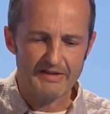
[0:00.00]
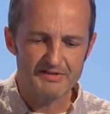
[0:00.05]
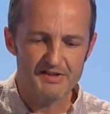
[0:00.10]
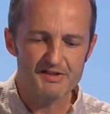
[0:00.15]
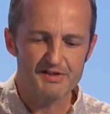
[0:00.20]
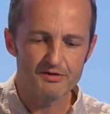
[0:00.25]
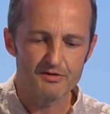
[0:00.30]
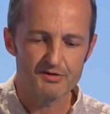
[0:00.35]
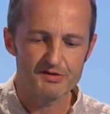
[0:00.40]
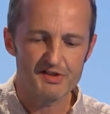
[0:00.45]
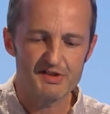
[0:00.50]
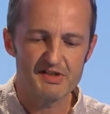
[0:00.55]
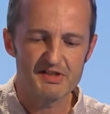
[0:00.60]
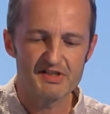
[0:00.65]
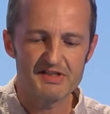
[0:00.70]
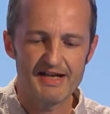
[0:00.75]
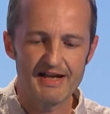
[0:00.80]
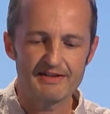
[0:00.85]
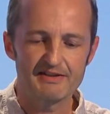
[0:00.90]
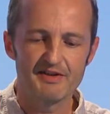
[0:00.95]
this, of course, is
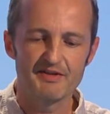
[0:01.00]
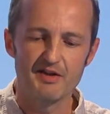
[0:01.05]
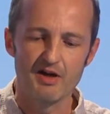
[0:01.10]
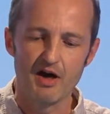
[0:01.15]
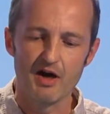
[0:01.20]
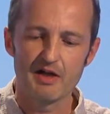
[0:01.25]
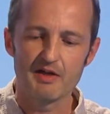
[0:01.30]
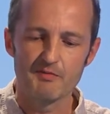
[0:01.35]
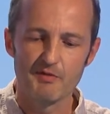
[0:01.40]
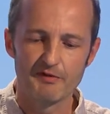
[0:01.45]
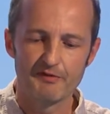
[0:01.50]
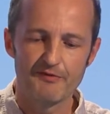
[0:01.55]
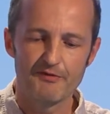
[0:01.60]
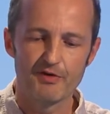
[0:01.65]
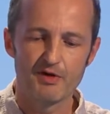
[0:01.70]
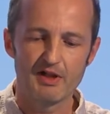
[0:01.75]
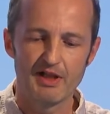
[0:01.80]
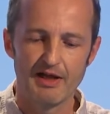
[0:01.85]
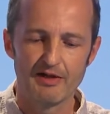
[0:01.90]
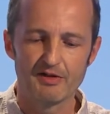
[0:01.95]
exactly the argument
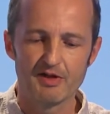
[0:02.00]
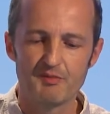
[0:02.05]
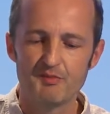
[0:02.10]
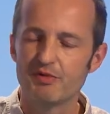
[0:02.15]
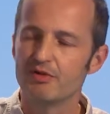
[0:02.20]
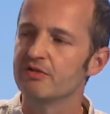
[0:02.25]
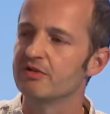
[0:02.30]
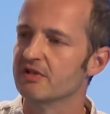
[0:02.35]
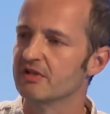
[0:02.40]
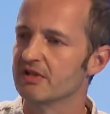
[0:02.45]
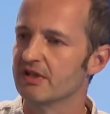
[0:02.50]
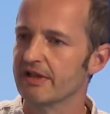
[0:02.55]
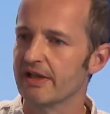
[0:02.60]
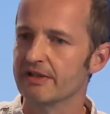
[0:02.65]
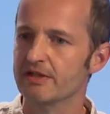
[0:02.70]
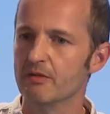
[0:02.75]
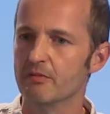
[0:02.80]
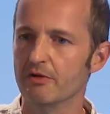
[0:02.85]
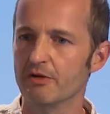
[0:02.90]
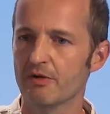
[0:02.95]
for cloud computing that
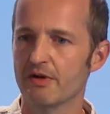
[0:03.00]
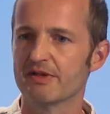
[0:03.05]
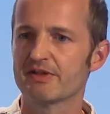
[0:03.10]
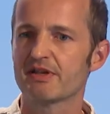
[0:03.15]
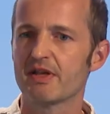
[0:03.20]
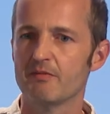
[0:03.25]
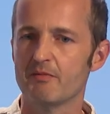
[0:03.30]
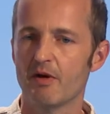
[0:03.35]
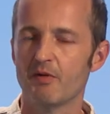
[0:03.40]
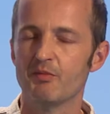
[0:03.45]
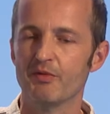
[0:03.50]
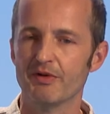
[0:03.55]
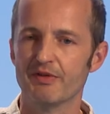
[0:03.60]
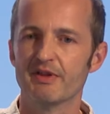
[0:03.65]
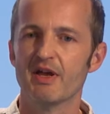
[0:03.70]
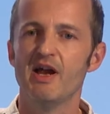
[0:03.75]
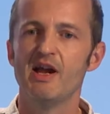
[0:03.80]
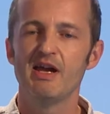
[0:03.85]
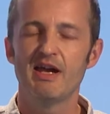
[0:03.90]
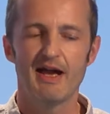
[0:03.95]
AWS came up
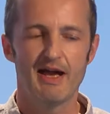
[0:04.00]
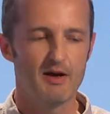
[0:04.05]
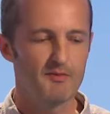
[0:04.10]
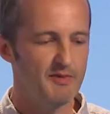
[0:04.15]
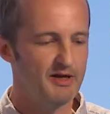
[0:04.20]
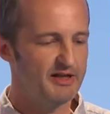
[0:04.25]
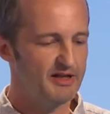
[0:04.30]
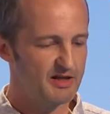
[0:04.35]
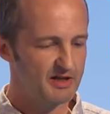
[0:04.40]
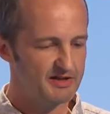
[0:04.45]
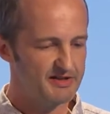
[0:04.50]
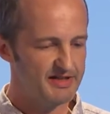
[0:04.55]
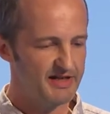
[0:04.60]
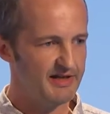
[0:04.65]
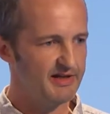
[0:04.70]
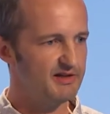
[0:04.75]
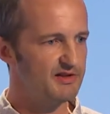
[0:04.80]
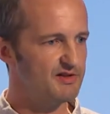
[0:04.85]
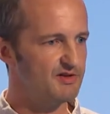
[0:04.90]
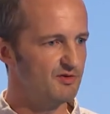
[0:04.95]
with. How many
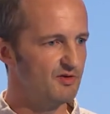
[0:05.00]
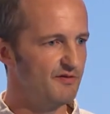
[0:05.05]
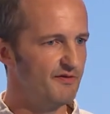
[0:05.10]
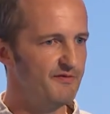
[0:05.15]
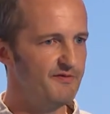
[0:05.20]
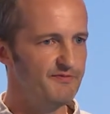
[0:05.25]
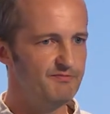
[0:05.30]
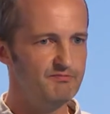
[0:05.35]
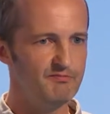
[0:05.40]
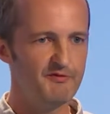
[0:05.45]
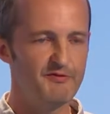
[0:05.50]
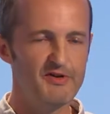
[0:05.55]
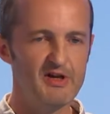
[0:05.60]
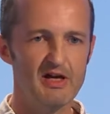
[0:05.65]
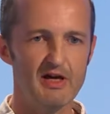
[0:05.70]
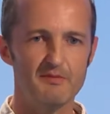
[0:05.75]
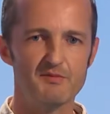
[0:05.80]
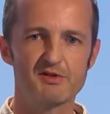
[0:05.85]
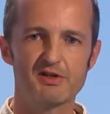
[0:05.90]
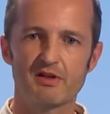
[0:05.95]
containers or
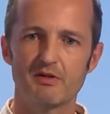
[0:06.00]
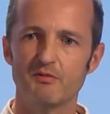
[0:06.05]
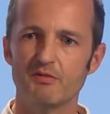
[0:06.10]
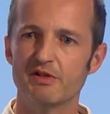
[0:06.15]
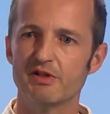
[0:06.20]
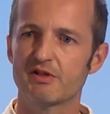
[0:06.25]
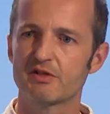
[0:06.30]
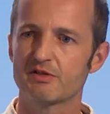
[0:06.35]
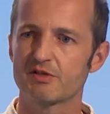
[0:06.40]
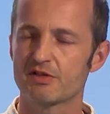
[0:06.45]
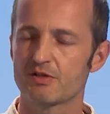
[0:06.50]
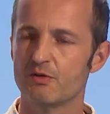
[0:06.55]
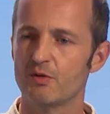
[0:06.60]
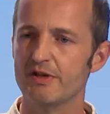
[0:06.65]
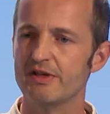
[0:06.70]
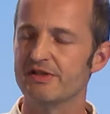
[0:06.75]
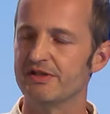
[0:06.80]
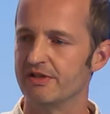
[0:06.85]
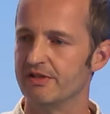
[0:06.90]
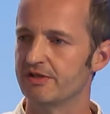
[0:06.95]
VMs can we
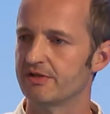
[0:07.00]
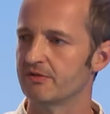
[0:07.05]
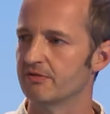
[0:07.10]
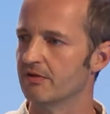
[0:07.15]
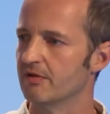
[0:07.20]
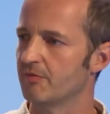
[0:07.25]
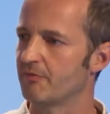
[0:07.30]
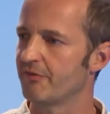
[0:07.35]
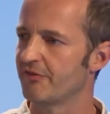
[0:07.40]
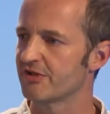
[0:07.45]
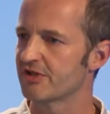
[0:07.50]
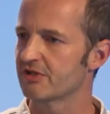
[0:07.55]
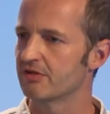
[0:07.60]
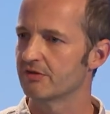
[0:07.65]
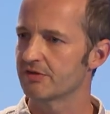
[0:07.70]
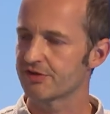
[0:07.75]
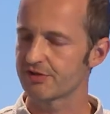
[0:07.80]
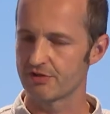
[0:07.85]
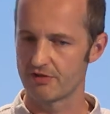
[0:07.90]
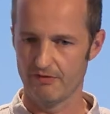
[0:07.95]
squeeze into a
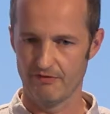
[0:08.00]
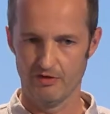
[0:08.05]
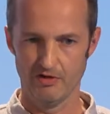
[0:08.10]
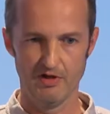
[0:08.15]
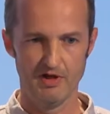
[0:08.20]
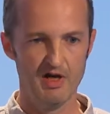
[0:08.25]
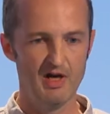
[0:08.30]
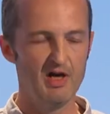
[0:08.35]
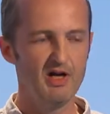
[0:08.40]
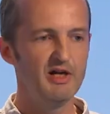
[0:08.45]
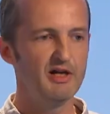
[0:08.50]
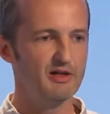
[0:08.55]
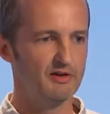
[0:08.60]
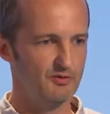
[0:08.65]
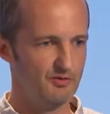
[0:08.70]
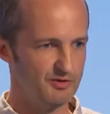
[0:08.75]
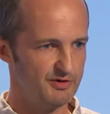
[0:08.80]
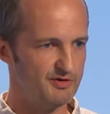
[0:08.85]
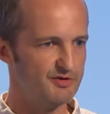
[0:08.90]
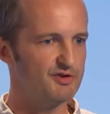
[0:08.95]
physical server
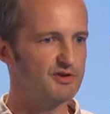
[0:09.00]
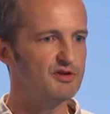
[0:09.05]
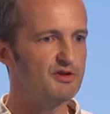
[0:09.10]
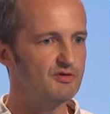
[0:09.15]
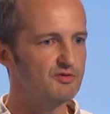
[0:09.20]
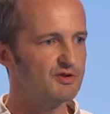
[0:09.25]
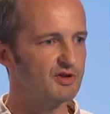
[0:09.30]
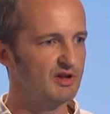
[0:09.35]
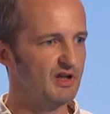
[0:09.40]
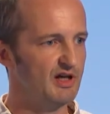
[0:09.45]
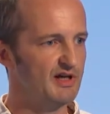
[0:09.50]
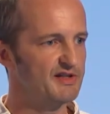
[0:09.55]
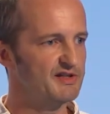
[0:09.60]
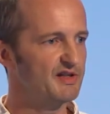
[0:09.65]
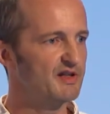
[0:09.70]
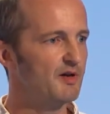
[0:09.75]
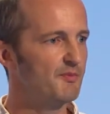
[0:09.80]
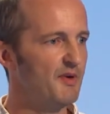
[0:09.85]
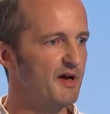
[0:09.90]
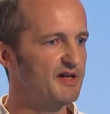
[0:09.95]
in order to utilize
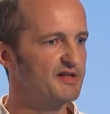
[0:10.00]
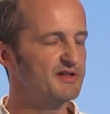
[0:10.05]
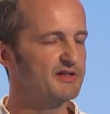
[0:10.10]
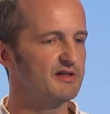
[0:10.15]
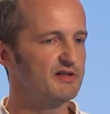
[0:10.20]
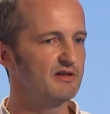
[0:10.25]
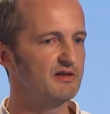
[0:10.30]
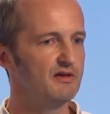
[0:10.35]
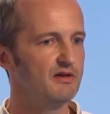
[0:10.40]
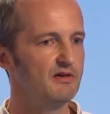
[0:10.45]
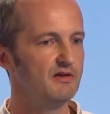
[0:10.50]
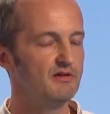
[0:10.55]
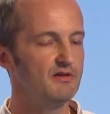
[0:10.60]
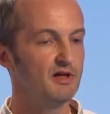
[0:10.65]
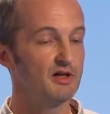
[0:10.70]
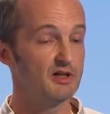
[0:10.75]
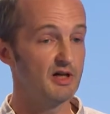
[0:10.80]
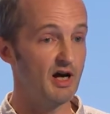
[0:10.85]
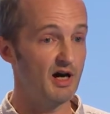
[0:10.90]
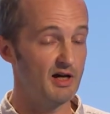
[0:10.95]
the capacity
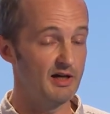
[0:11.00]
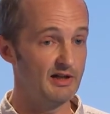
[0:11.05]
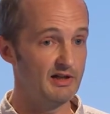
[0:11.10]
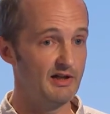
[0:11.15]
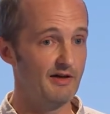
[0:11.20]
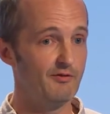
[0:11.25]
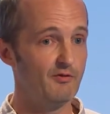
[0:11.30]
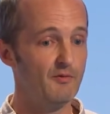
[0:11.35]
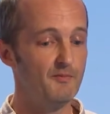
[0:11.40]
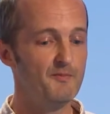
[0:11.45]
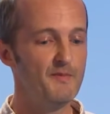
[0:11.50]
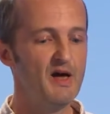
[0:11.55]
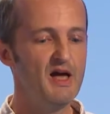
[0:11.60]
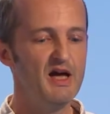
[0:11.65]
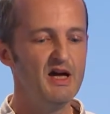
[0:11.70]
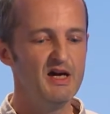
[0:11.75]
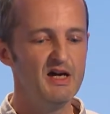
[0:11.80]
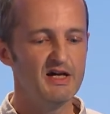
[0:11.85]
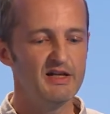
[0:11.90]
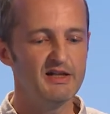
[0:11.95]
at a higher level?
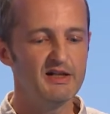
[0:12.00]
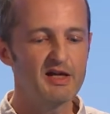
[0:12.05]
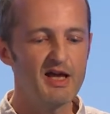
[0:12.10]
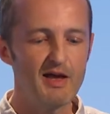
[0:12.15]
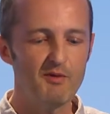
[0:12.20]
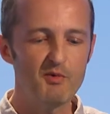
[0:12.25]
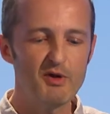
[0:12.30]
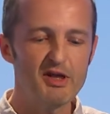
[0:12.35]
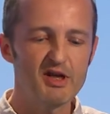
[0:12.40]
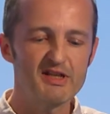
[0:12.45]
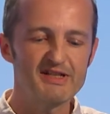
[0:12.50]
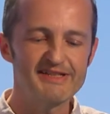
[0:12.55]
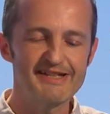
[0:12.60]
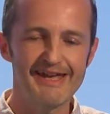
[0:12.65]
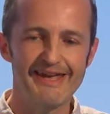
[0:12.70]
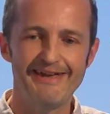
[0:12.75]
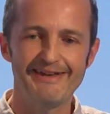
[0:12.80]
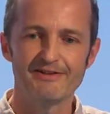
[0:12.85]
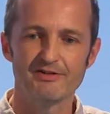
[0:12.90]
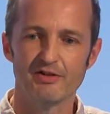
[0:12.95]
And then can we
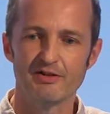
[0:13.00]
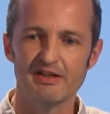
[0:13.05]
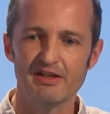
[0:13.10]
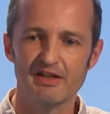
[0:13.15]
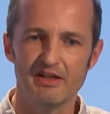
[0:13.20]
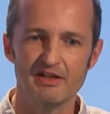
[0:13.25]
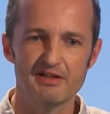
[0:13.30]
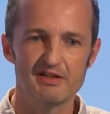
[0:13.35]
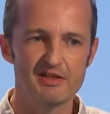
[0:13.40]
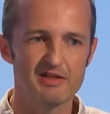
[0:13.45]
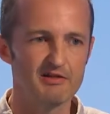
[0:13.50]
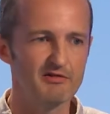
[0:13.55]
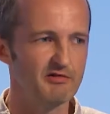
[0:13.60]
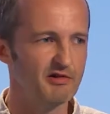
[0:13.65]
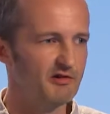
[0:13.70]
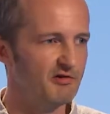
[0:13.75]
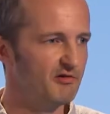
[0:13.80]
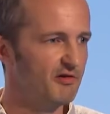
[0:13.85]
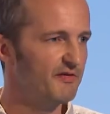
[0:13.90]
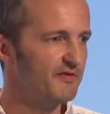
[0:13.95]
contain on the
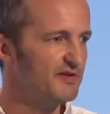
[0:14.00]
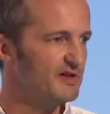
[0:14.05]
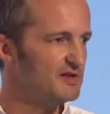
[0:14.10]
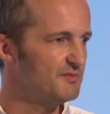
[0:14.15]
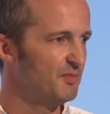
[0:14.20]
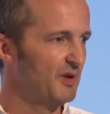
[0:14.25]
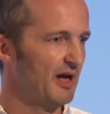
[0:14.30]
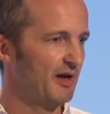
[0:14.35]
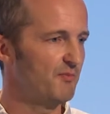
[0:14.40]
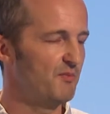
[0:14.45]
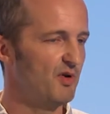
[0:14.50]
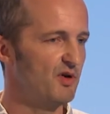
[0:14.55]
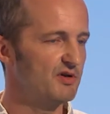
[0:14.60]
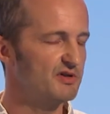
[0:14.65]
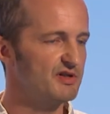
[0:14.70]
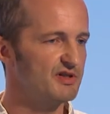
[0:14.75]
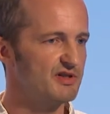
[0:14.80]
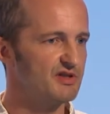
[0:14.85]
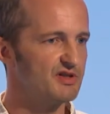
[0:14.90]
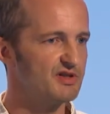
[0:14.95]
interior of these black
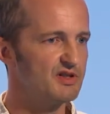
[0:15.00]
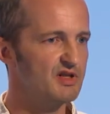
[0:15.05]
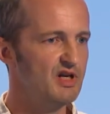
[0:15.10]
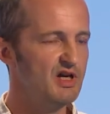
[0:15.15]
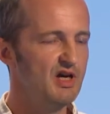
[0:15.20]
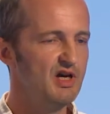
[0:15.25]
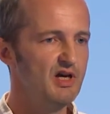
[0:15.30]
boxes